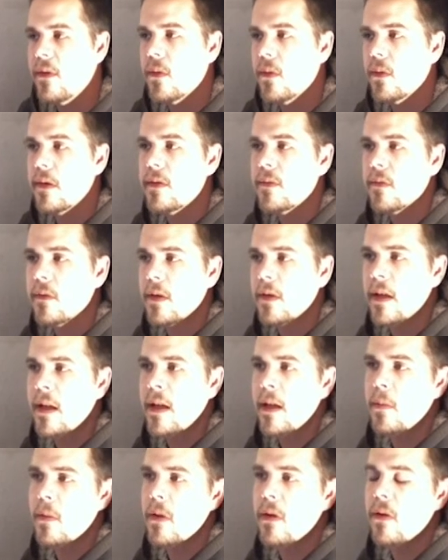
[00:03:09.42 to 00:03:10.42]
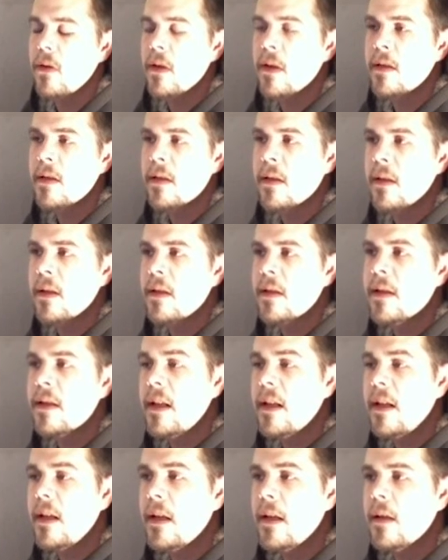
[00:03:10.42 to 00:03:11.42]
ridge for the eyebrow. It's
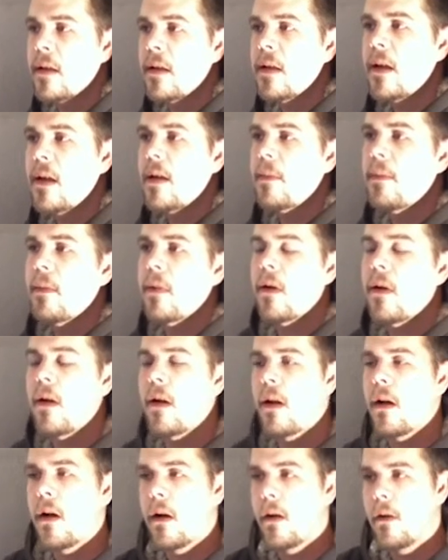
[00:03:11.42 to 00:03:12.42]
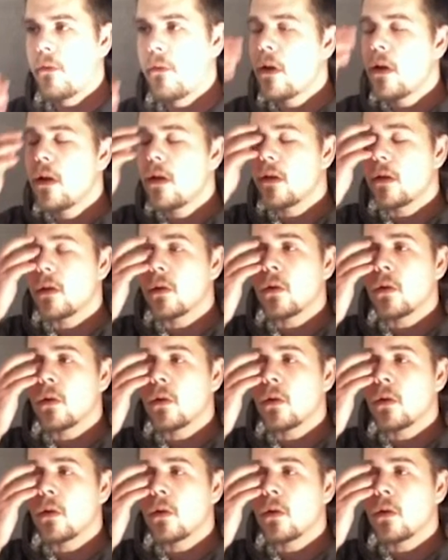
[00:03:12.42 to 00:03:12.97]
sitting on top of your